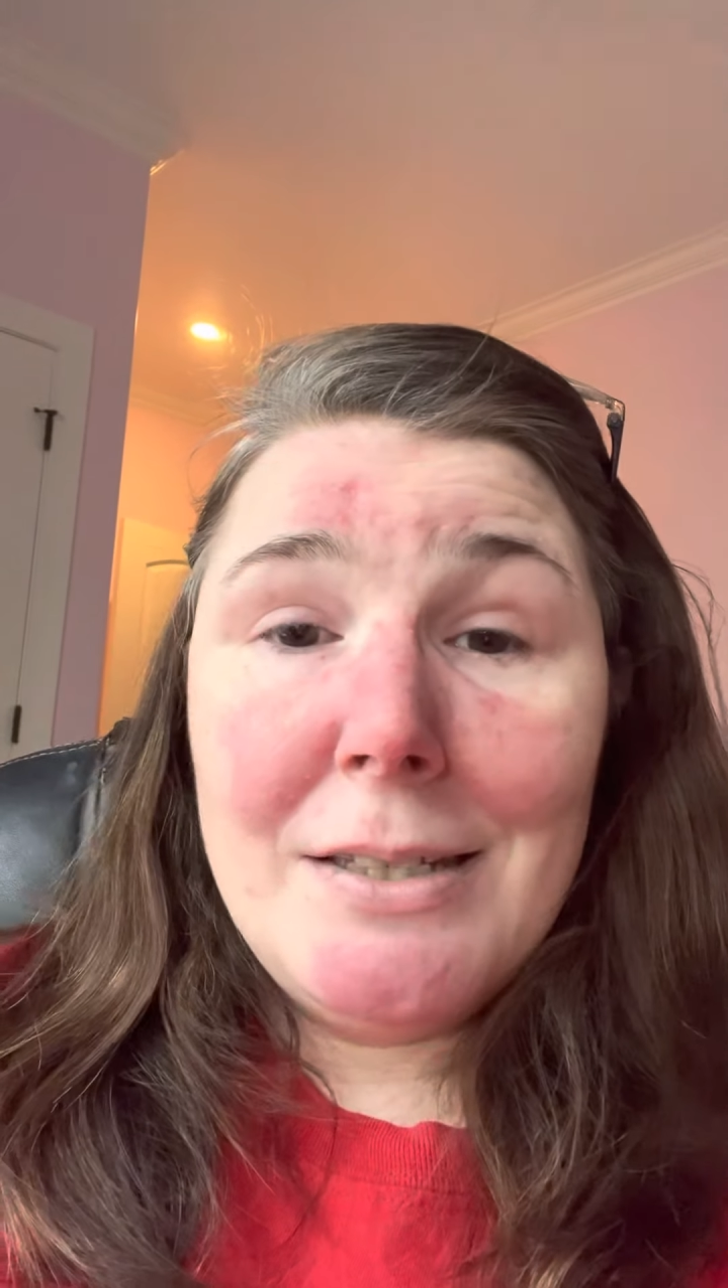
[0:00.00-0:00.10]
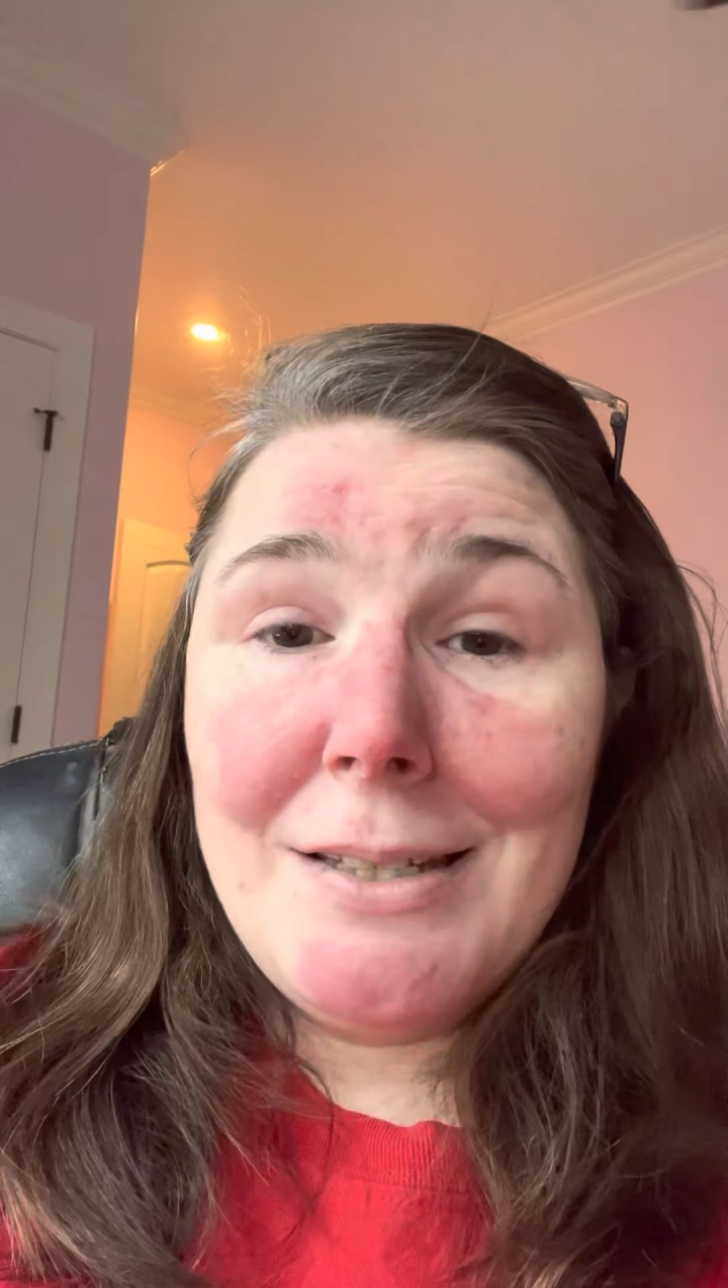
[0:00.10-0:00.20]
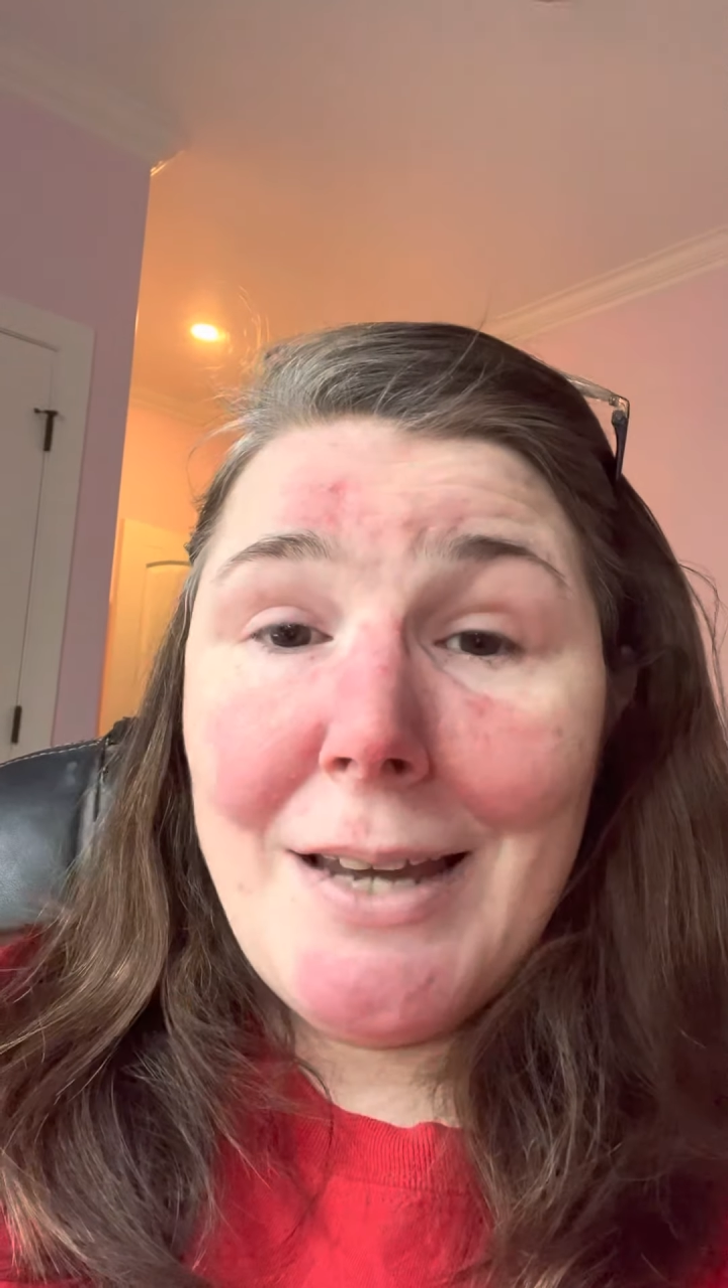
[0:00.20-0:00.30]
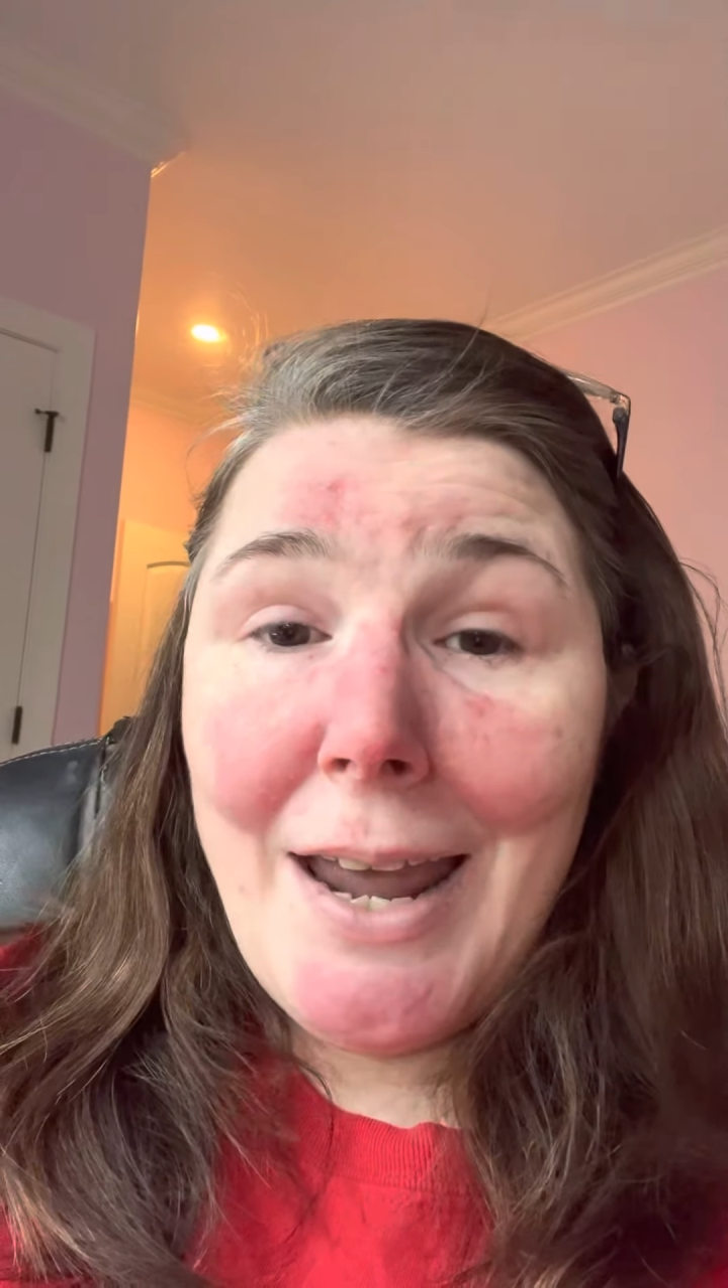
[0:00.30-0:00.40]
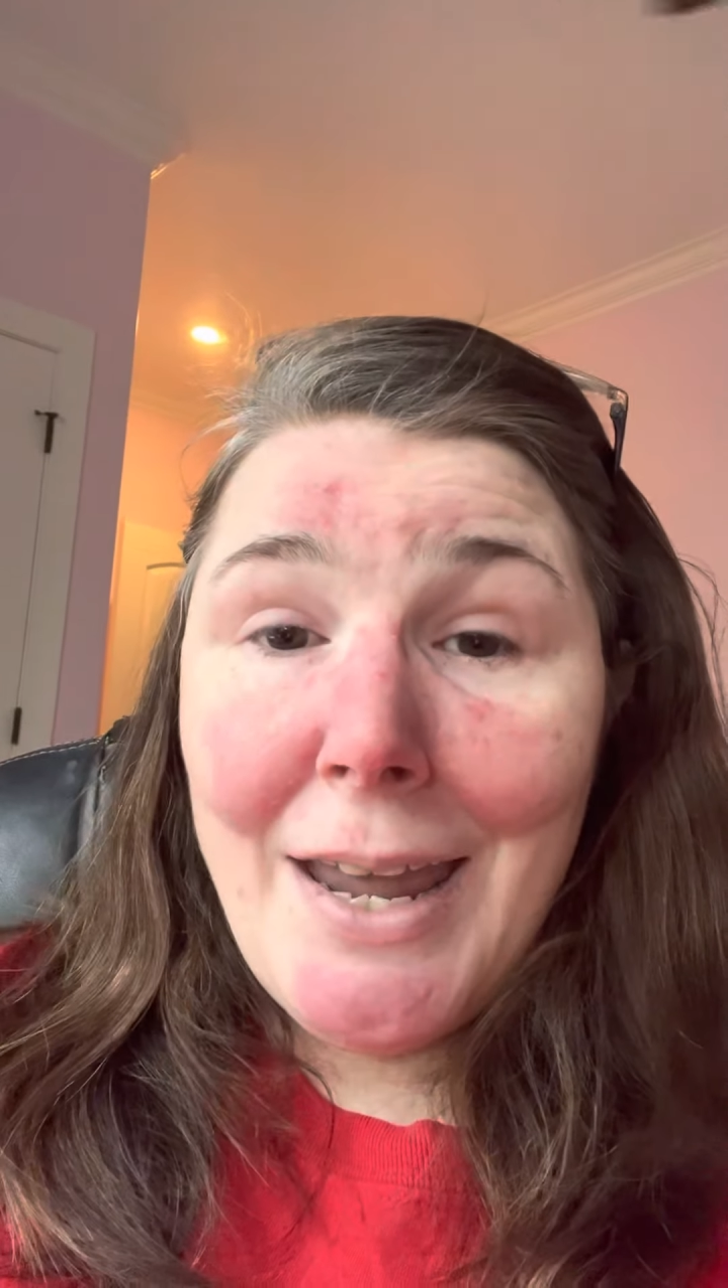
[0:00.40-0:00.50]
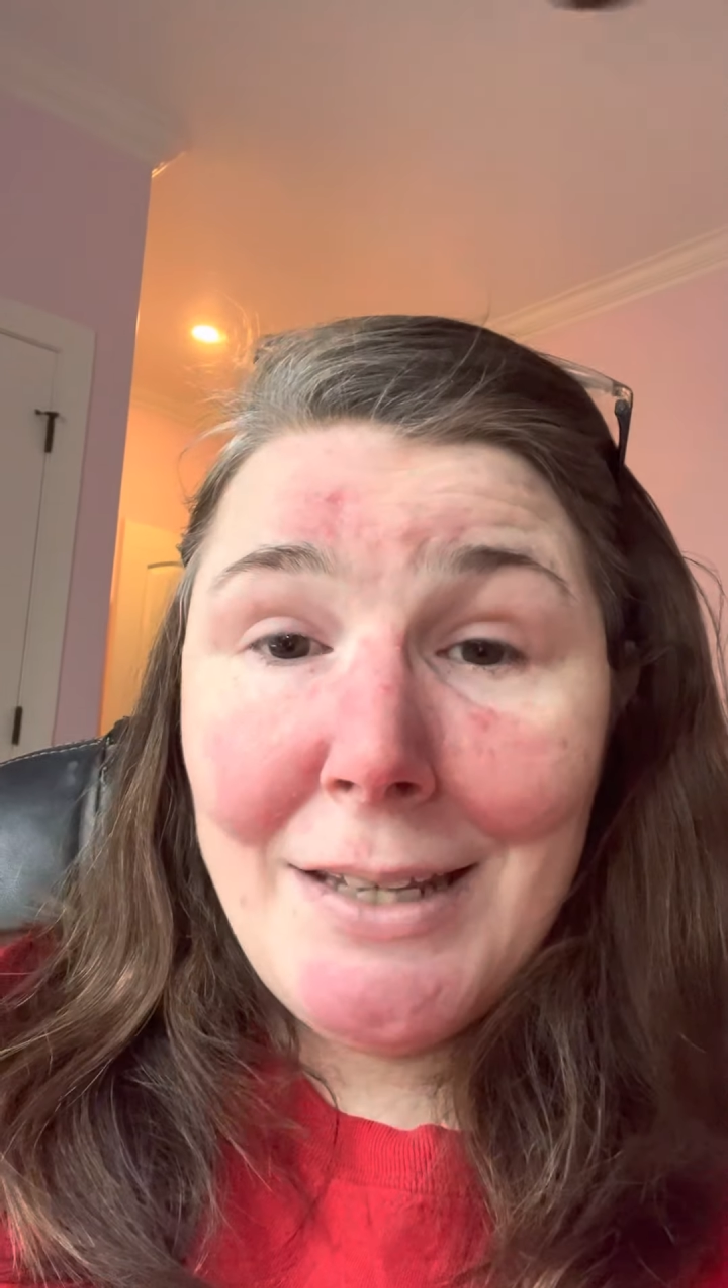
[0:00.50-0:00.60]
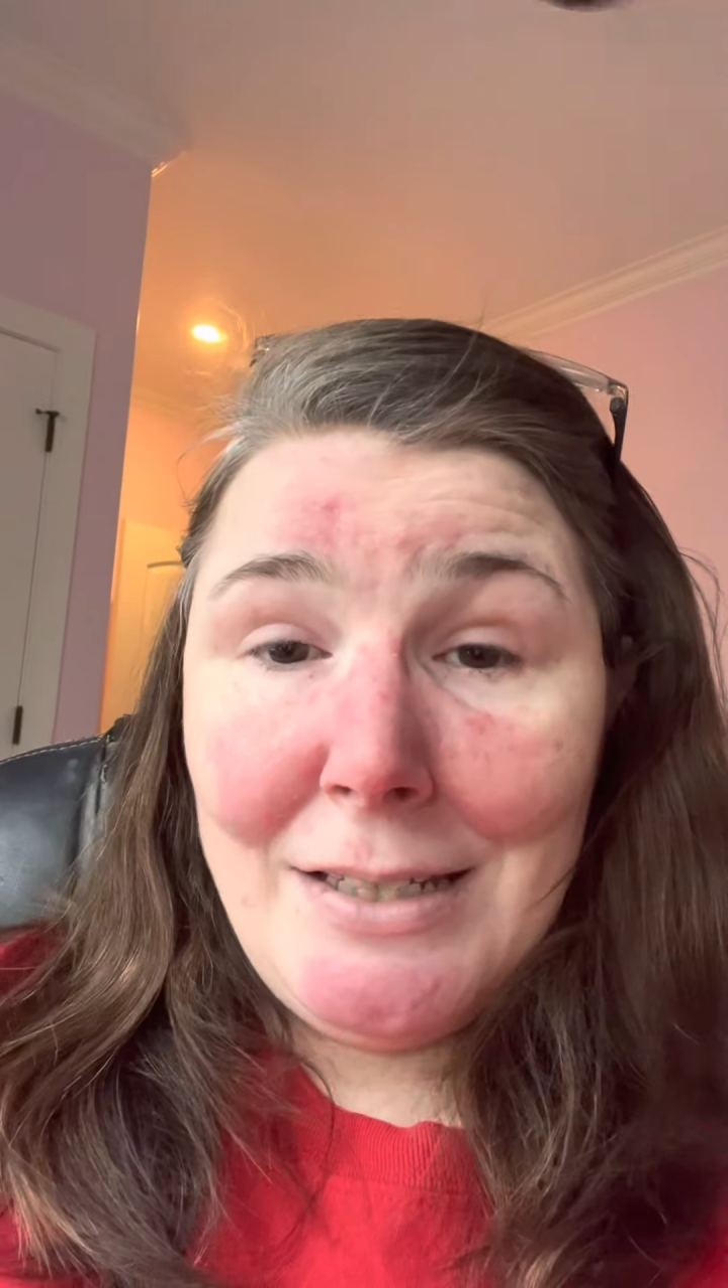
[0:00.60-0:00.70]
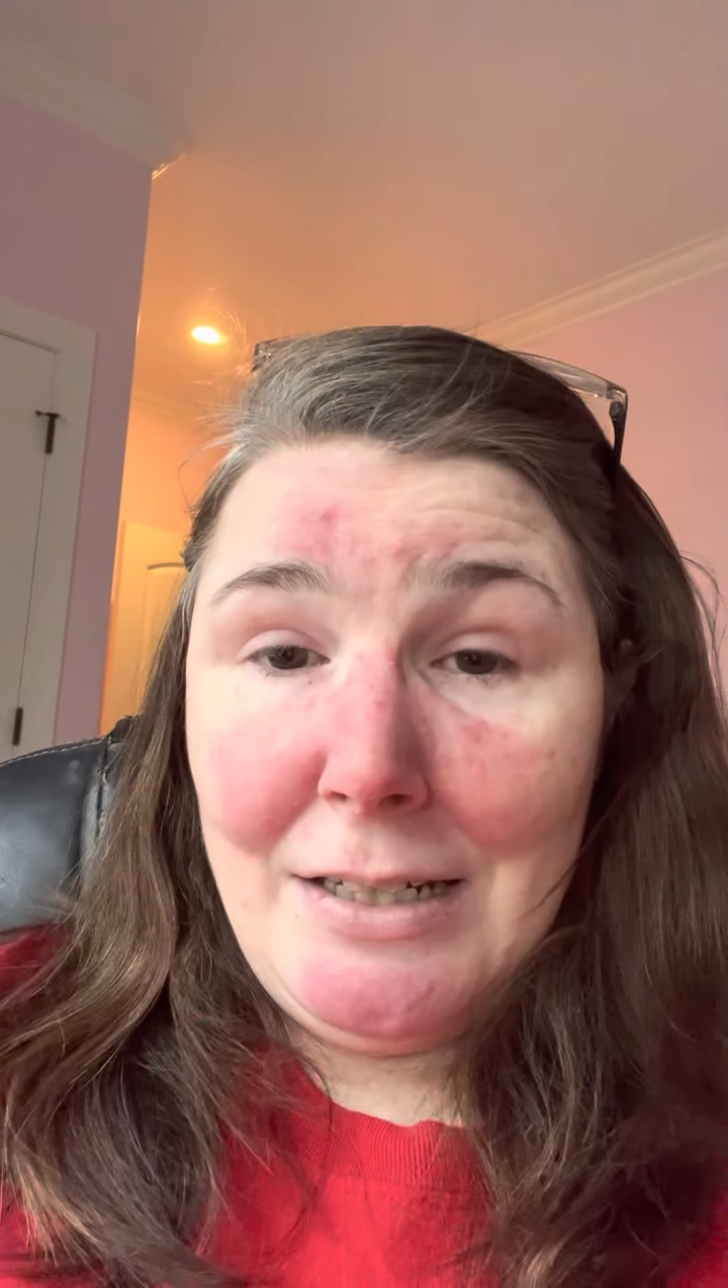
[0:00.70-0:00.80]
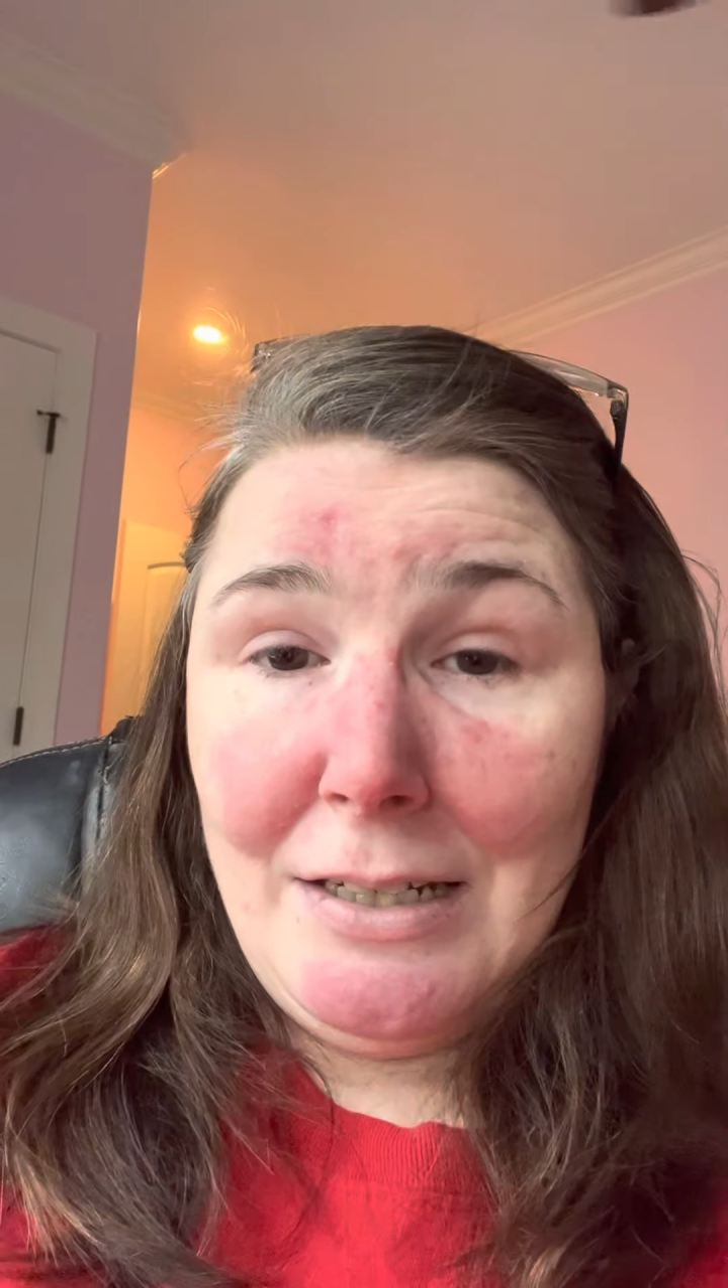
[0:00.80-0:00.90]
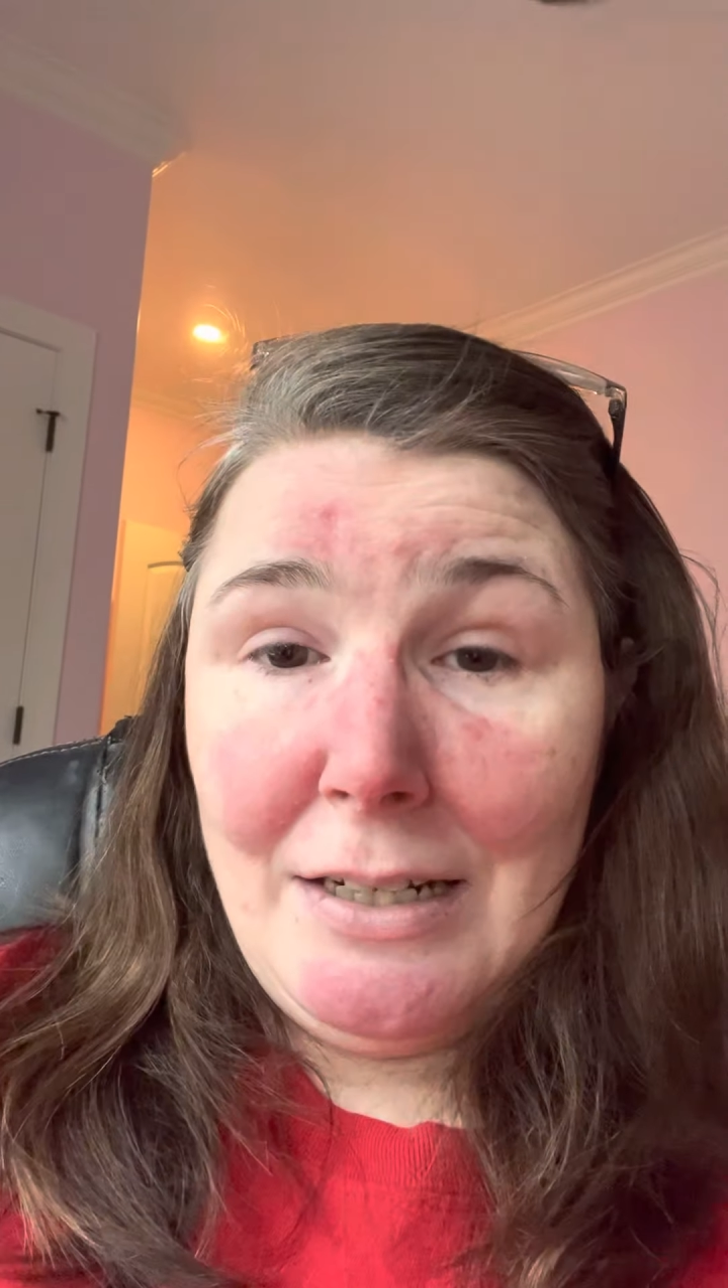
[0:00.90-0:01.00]

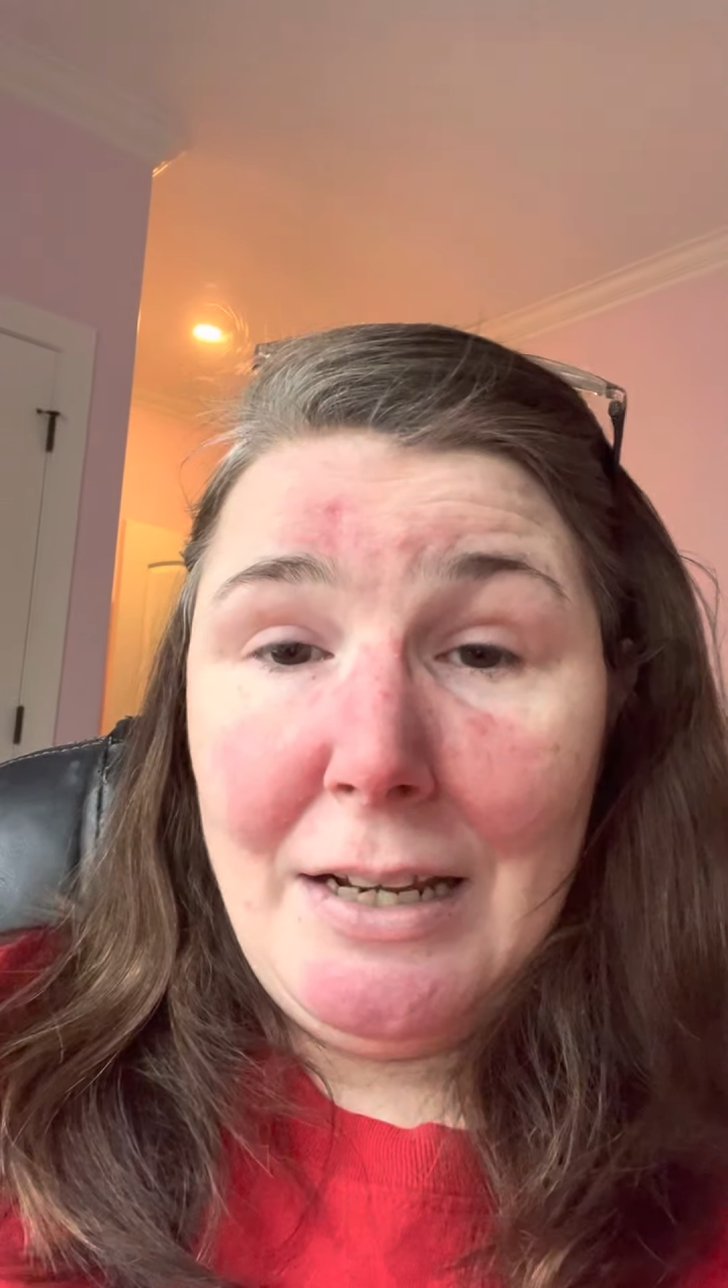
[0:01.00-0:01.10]
tainted